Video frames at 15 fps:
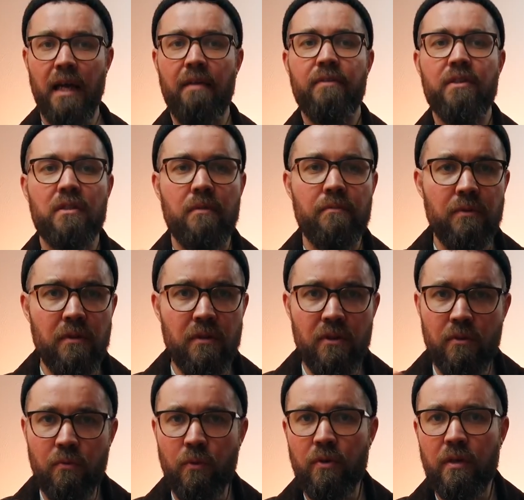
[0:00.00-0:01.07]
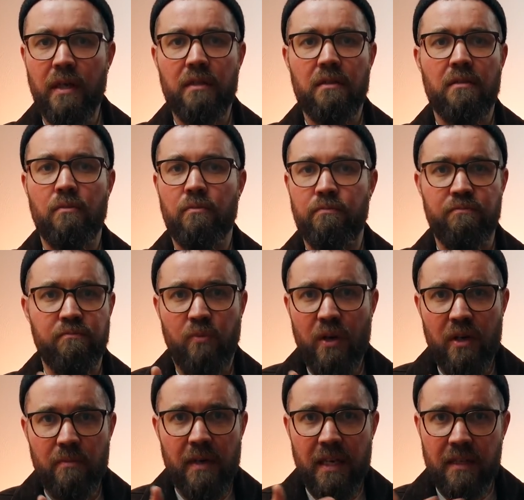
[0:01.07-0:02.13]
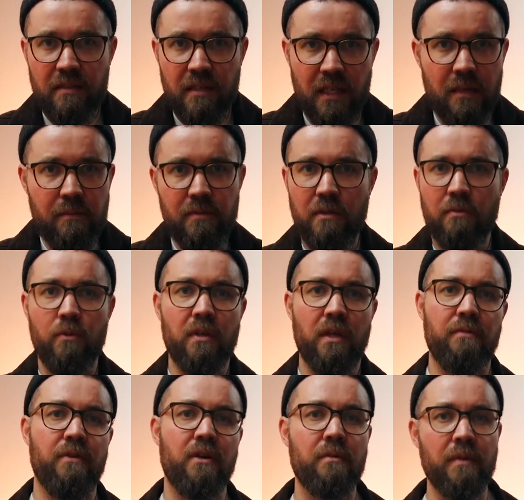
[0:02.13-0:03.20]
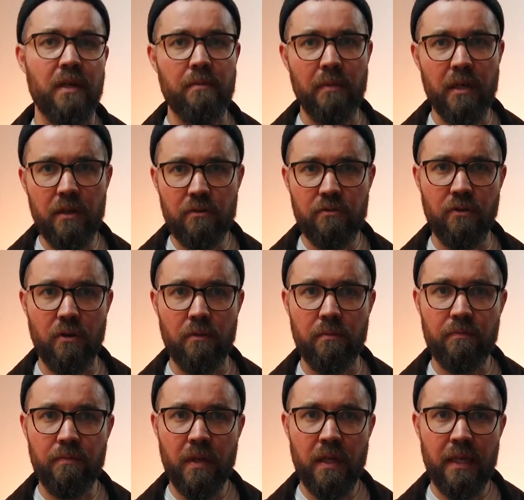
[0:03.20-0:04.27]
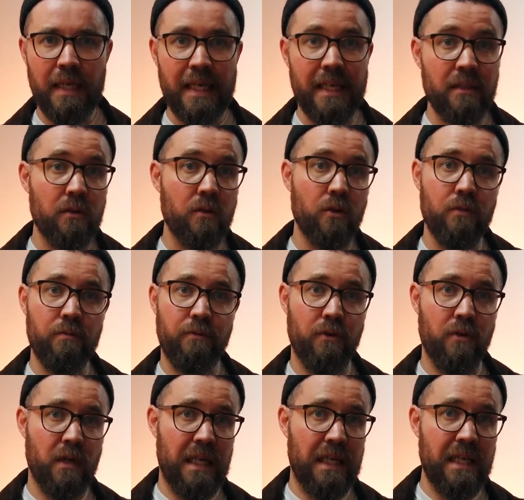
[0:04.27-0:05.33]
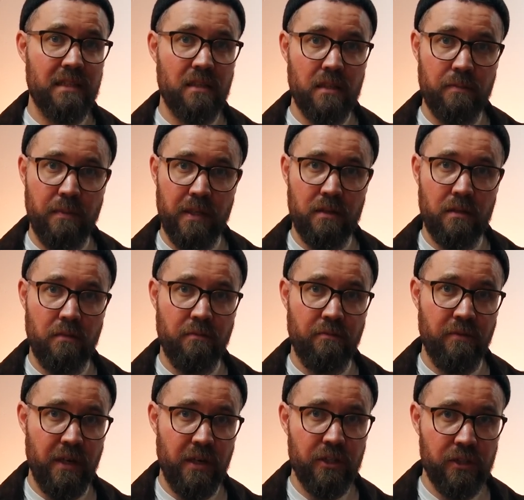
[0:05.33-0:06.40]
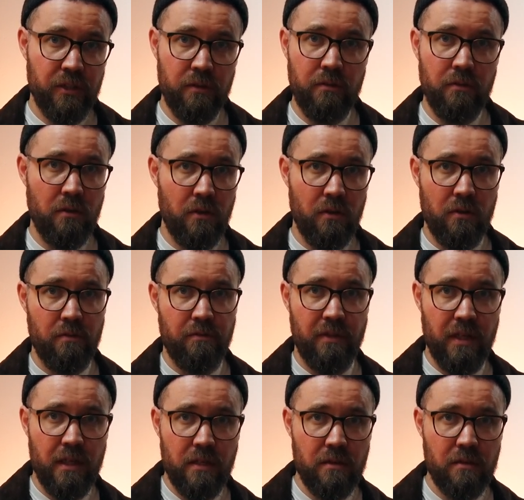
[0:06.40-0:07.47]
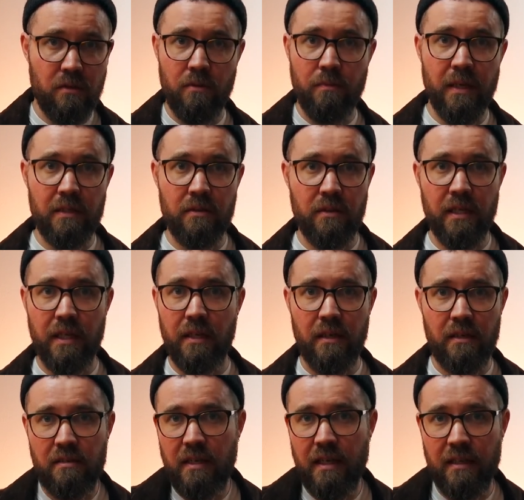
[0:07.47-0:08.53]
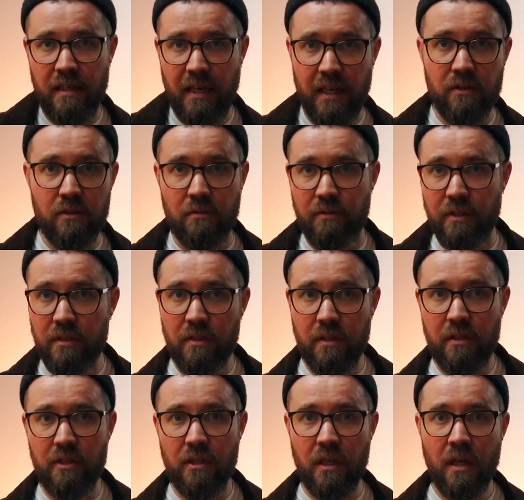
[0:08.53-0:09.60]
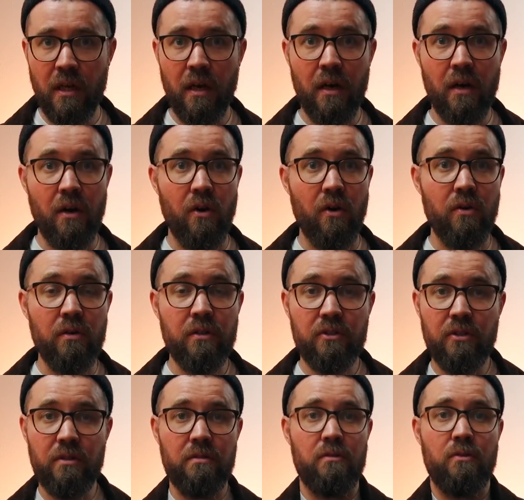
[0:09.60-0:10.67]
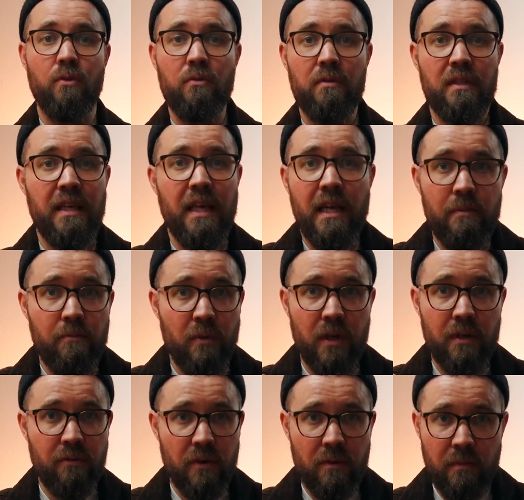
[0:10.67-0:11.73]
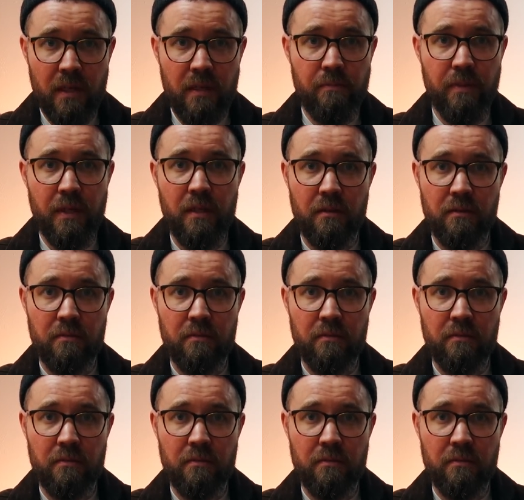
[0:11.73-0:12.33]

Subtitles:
If it's something that you won't get to wear many times, that you won't get very many miles from, either go for a less expensive version of that, or better yet, a second-hand or vintage, or just don't get whatever it might be.